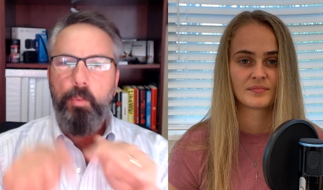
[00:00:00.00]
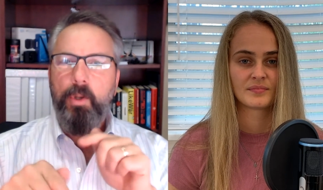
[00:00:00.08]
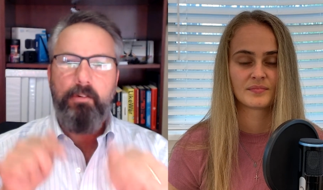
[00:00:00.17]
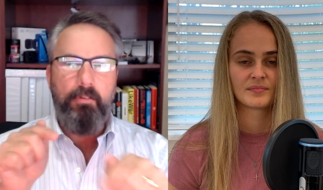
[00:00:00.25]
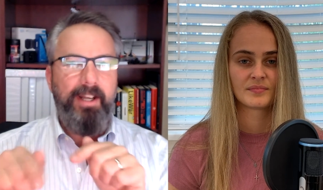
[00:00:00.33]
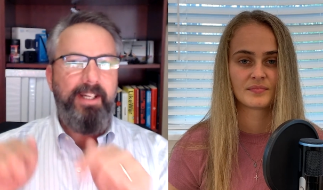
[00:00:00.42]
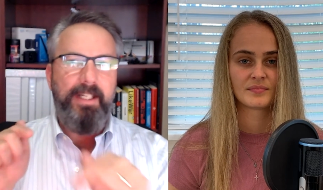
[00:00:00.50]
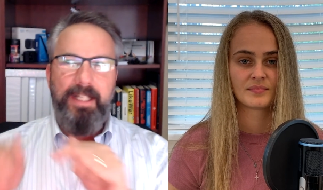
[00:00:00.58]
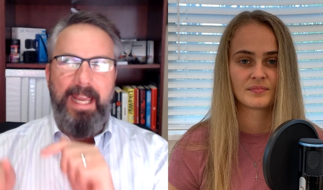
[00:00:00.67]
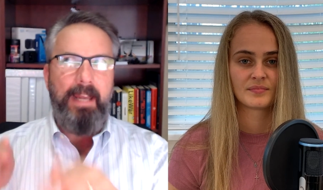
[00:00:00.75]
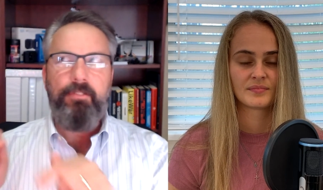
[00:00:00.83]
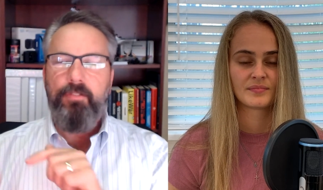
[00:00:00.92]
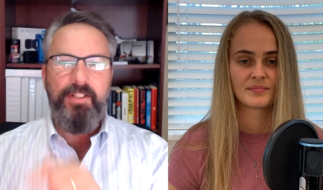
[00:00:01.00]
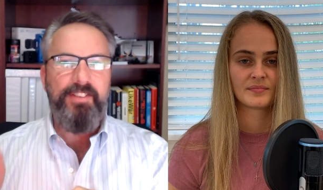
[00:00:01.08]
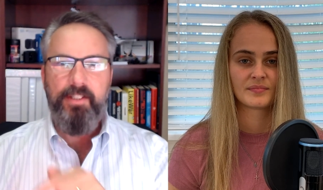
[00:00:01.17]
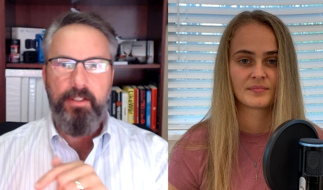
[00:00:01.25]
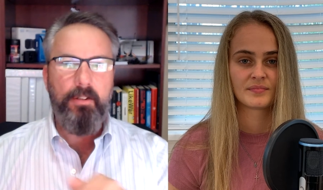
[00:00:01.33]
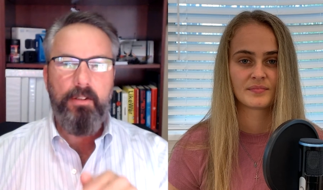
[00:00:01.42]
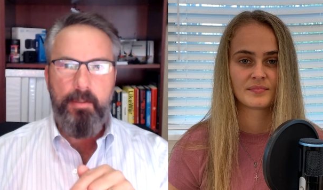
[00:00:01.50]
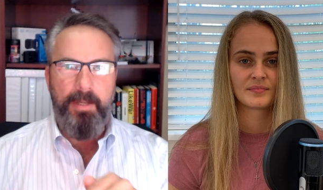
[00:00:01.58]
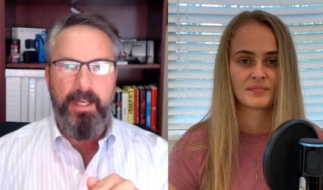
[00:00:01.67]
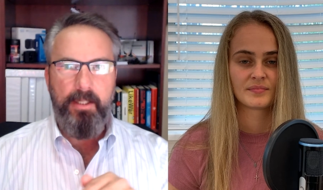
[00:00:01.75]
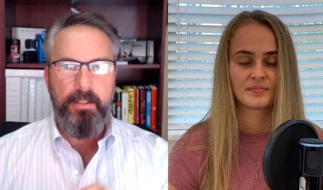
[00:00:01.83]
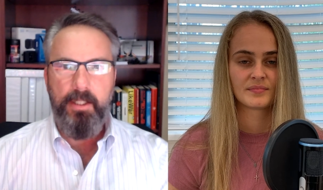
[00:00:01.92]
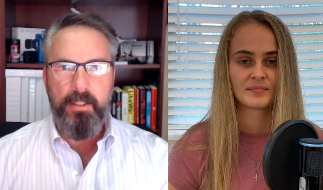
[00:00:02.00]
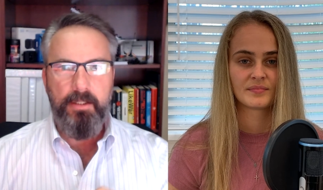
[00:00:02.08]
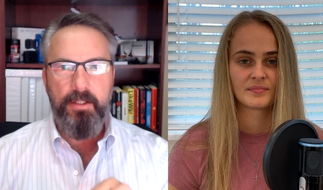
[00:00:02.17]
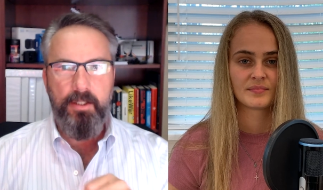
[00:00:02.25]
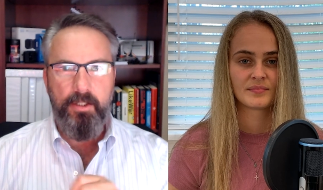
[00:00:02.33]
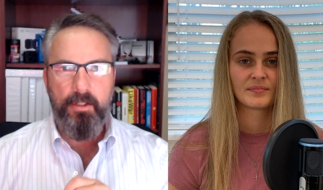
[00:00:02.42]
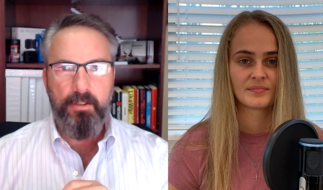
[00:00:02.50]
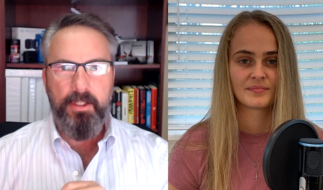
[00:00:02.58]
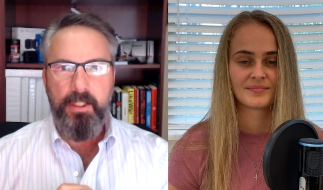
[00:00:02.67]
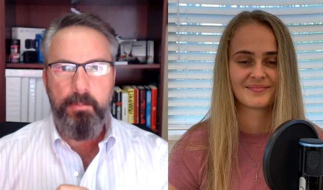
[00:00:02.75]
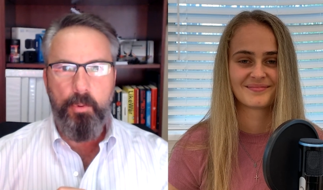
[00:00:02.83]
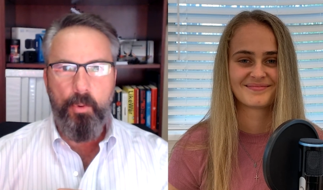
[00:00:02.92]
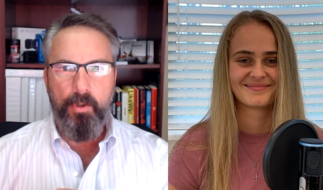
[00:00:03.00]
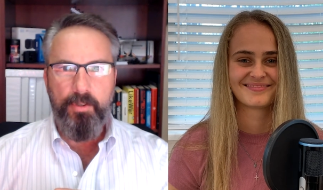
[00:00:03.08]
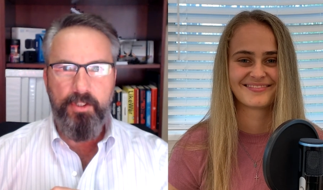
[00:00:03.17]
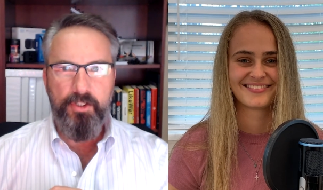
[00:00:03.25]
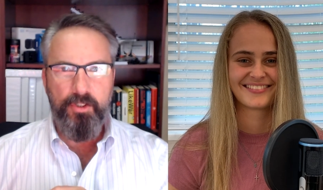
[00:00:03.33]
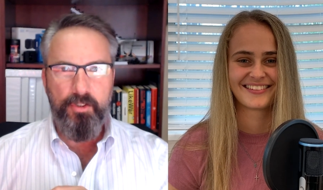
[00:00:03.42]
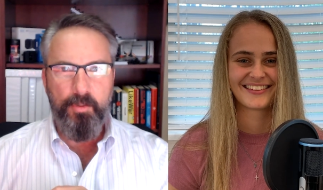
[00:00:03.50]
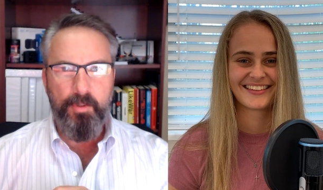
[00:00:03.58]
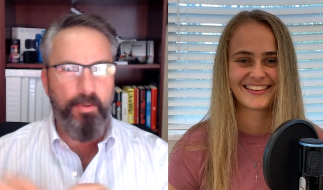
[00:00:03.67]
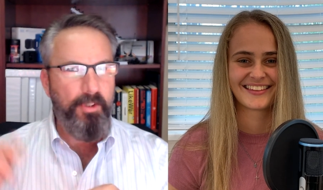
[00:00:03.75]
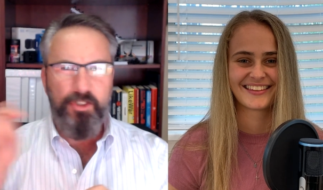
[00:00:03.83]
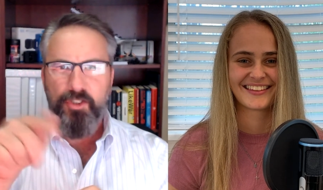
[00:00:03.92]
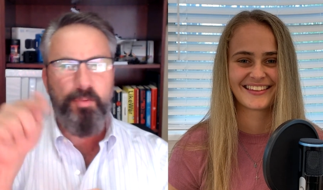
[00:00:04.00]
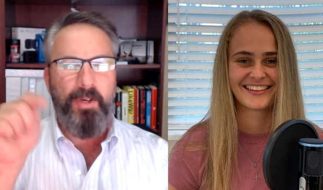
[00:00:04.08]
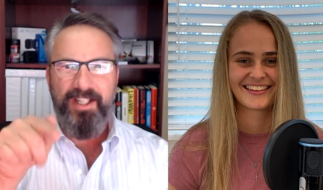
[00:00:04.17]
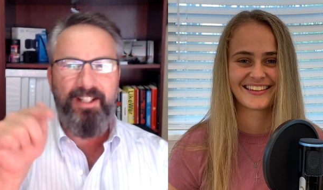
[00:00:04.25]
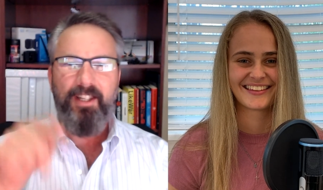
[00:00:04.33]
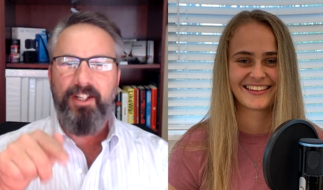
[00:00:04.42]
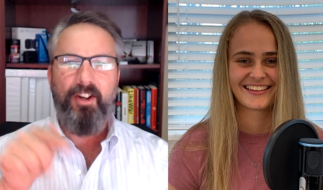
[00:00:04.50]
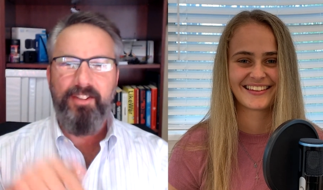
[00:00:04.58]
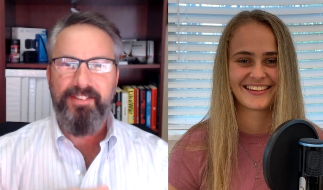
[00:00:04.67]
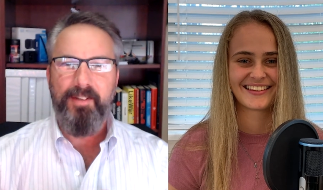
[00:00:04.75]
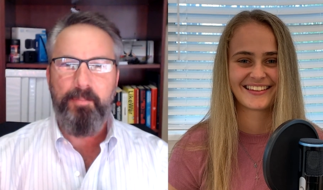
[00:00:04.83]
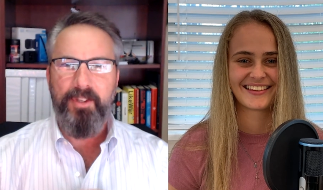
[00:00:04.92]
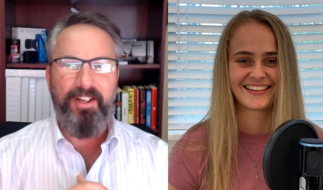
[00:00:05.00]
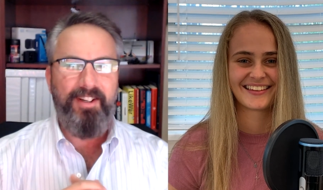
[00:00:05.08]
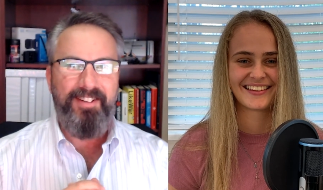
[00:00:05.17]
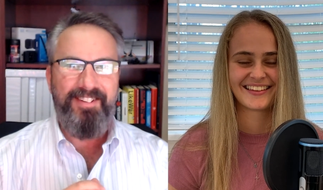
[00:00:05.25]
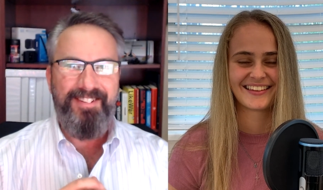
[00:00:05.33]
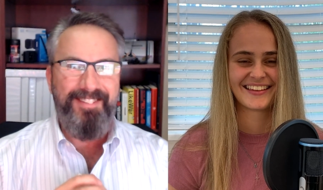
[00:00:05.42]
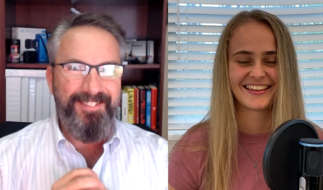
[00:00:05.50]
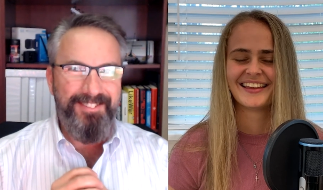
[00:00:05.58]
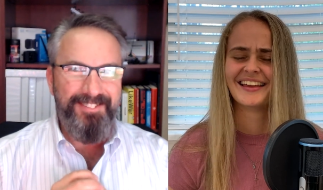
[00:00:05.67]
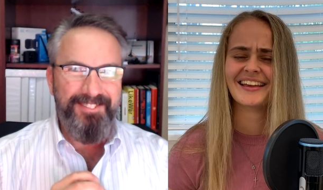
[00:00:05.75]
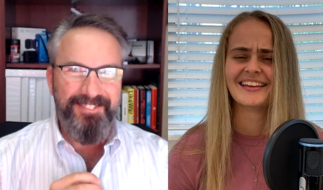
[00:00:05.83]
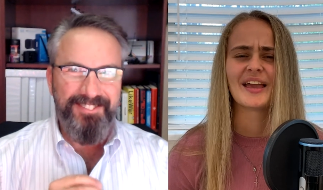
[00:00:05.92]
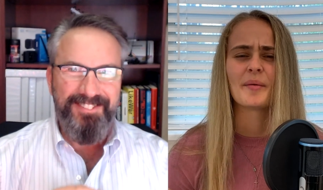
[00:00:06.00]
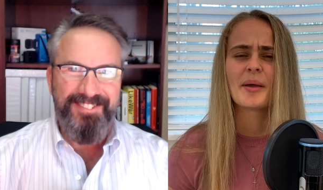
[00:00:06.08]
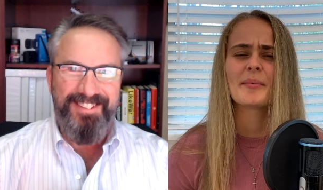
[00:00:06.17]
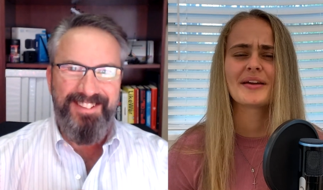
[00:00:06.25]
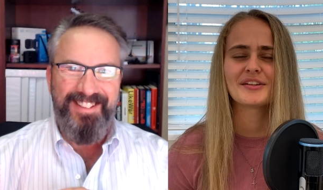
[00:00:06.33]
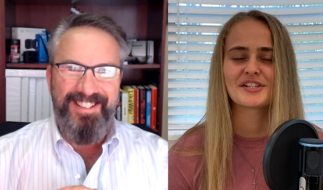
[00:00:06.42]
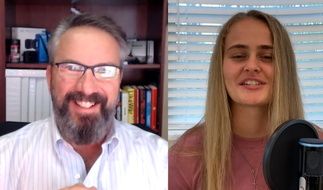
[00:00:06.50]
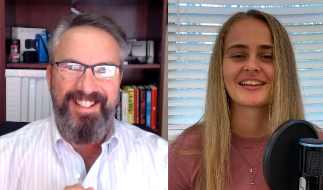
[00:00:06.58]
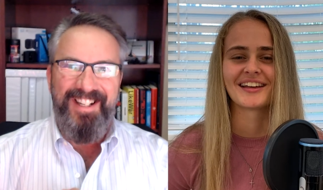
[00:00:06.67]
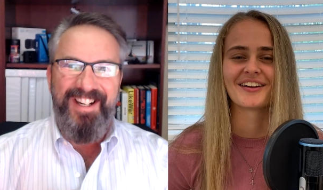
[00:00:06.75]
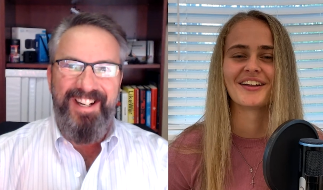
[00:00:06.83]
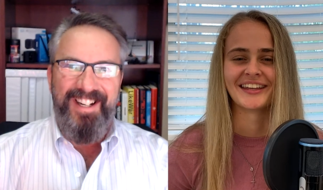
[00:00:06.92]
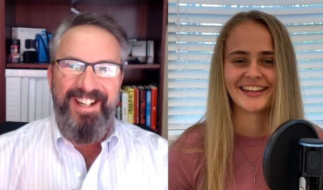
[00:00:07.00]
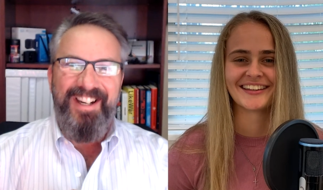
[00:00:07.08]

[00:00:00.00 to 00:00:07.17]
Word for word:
Speaker 1: want to write in every single command into the, your keyboard that you're doing, or do you just want to click on something?
Speaker 2: Yeah, maybe I'll just click on it.